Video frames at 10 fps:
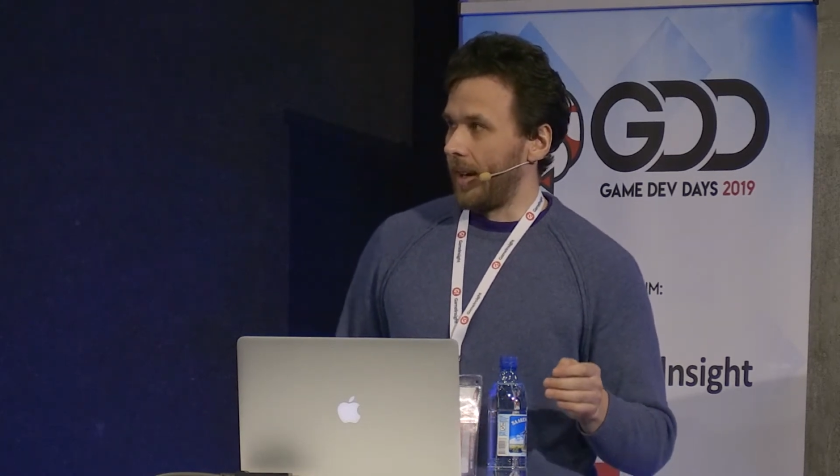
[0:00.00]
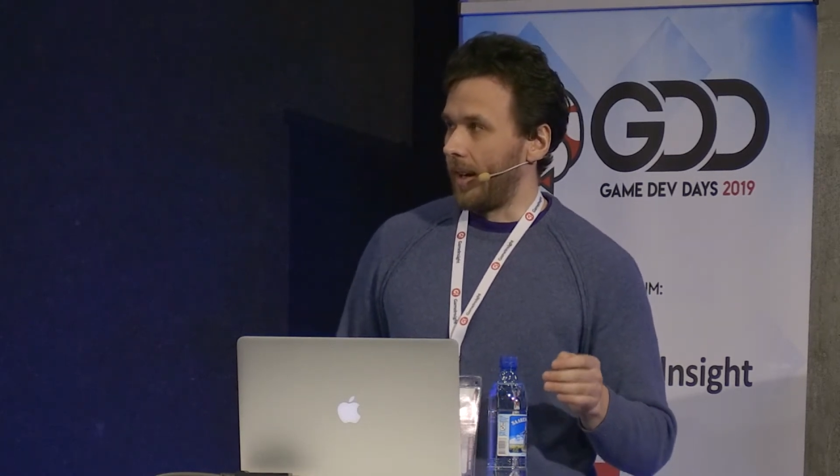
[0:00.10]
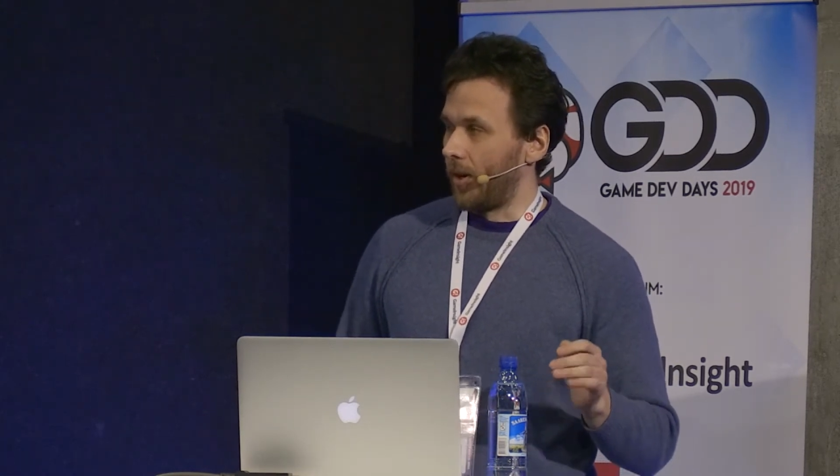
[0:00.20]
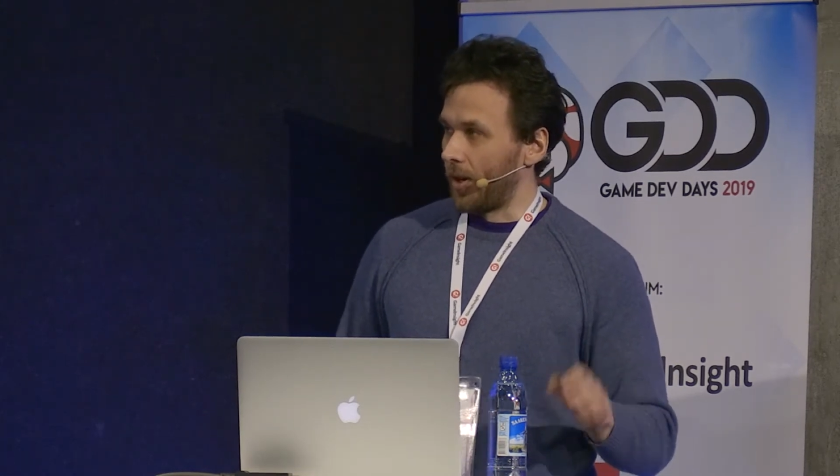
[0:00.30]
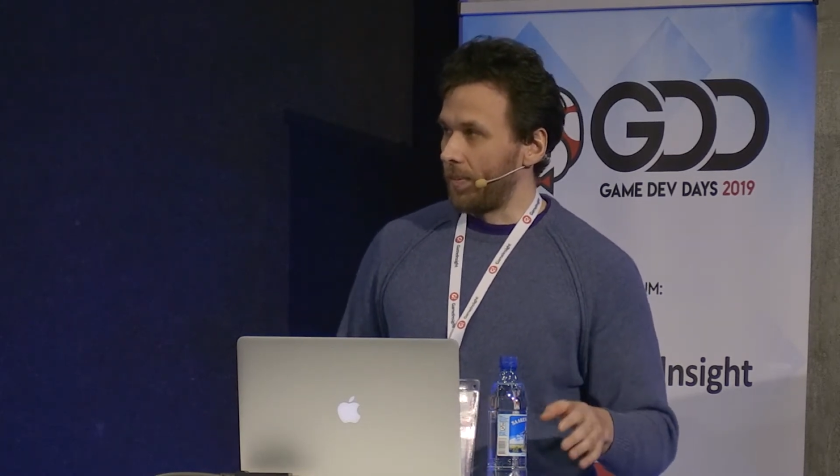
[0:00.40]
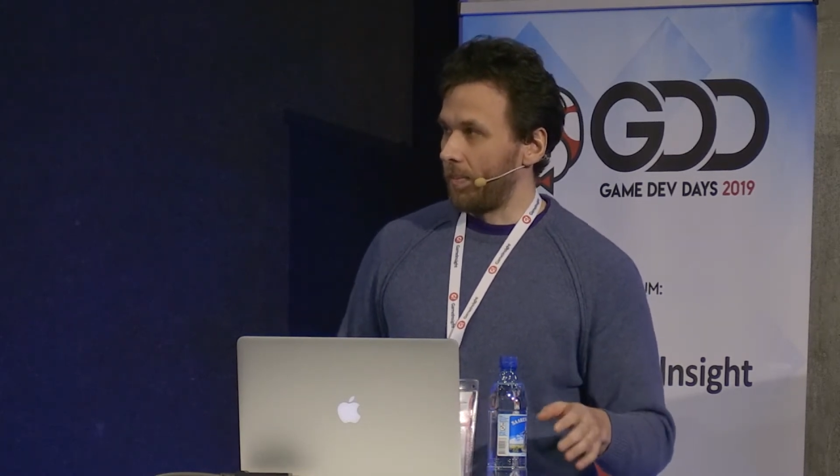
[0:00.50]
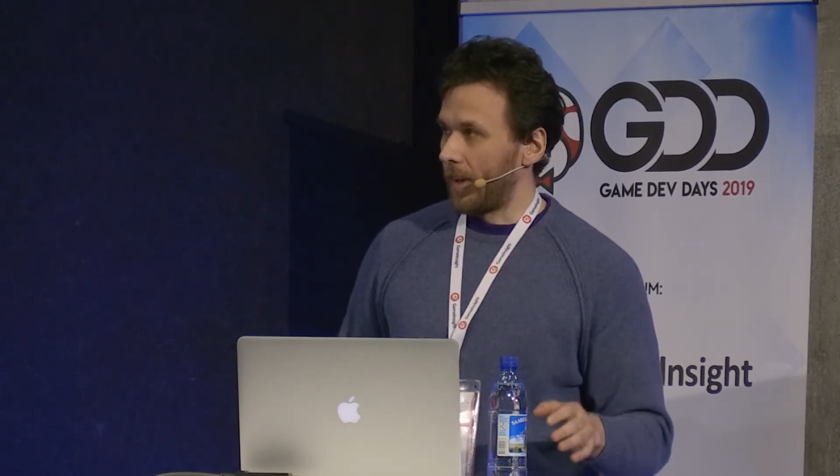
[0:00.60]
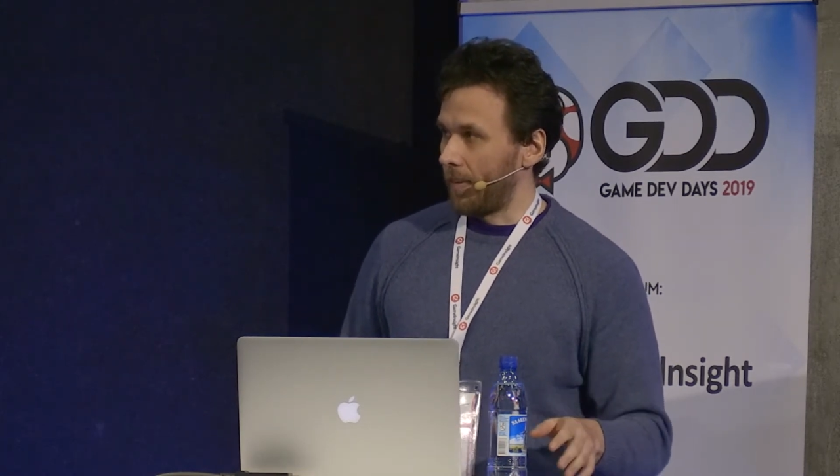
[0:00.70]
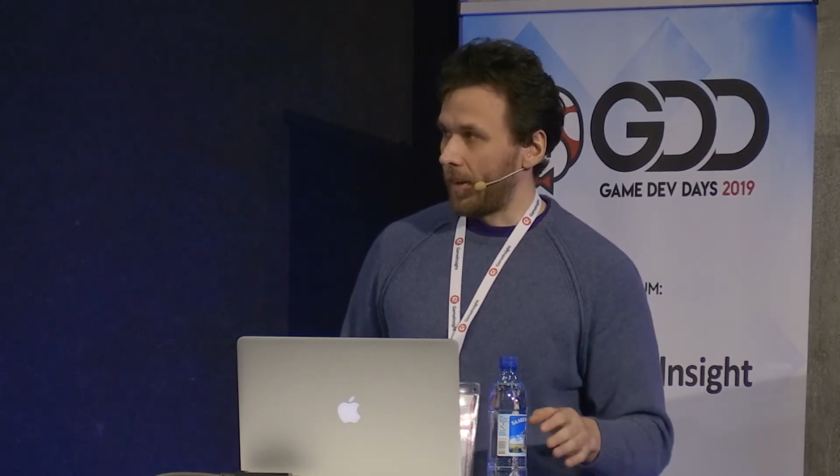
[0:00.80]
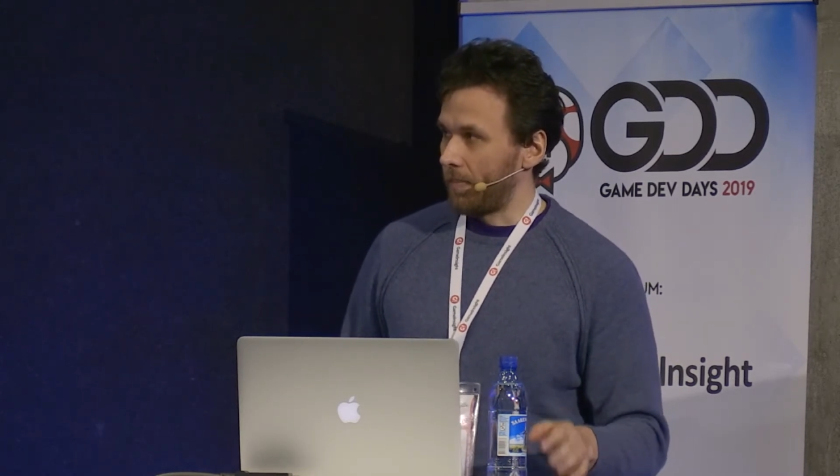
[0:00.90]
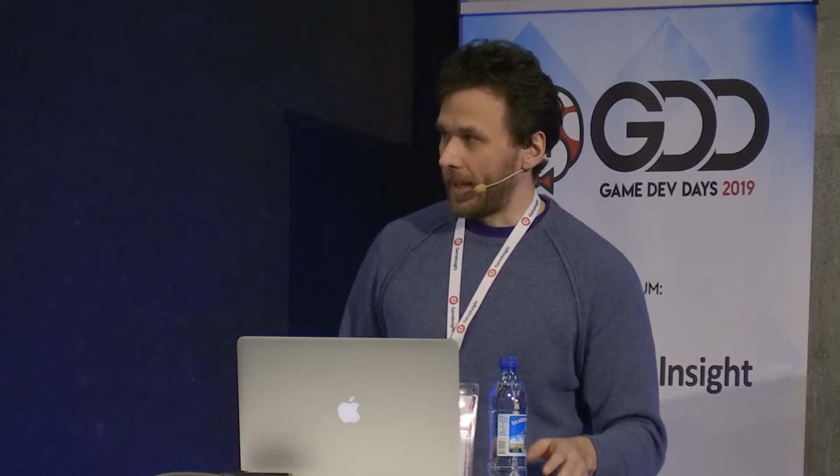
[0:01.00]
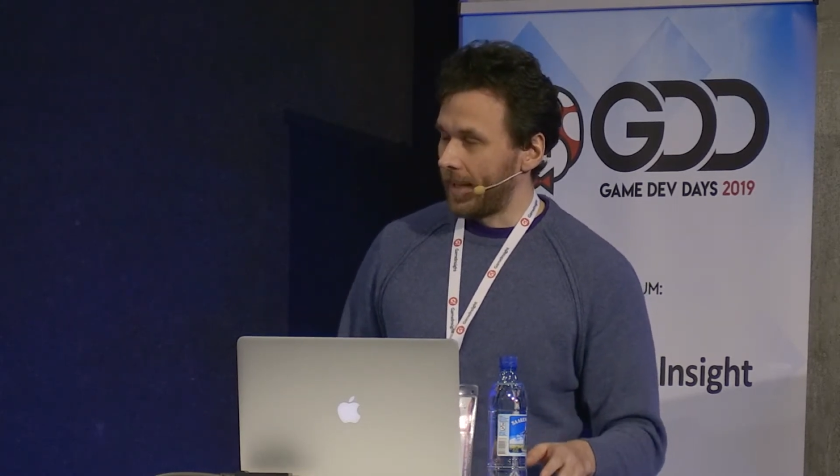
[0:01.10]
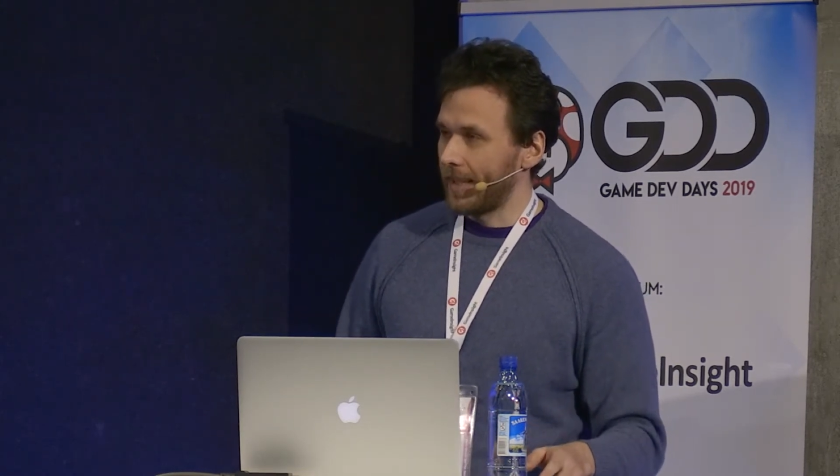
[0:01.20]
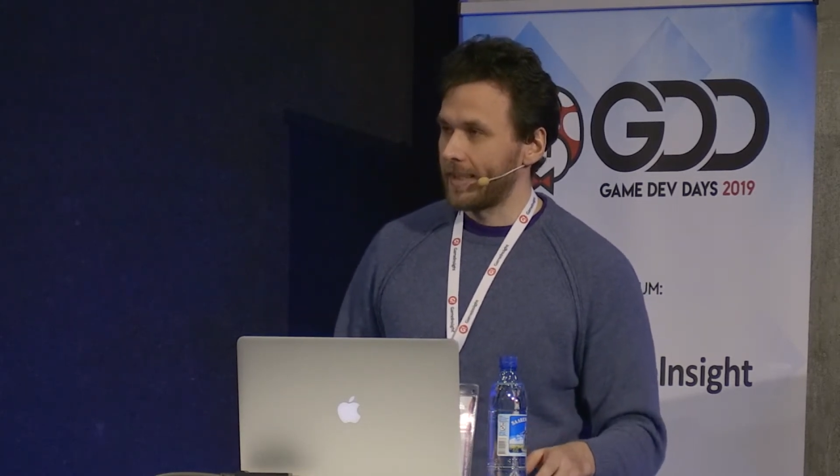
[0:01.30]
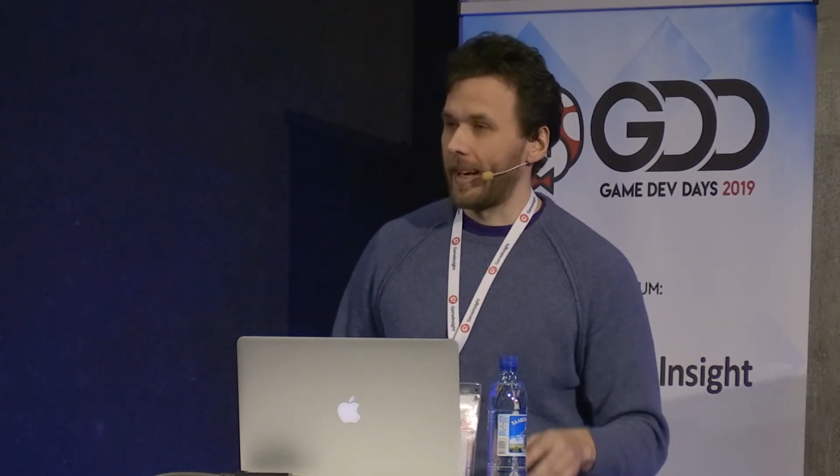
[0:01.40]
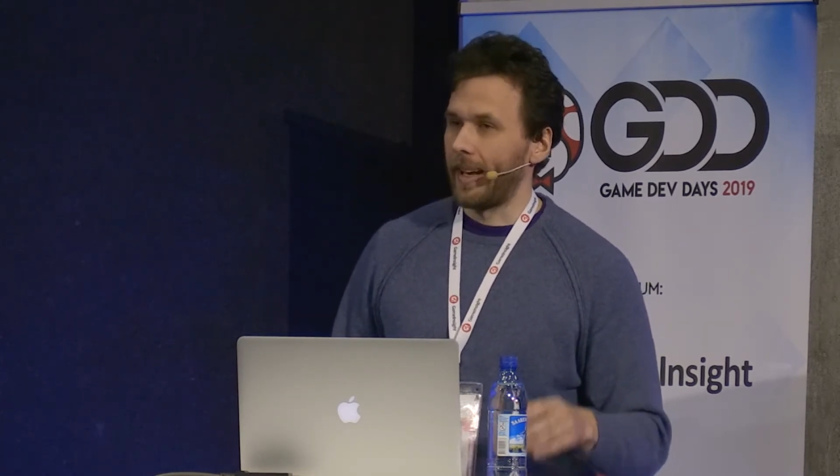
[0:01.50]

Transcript: my test,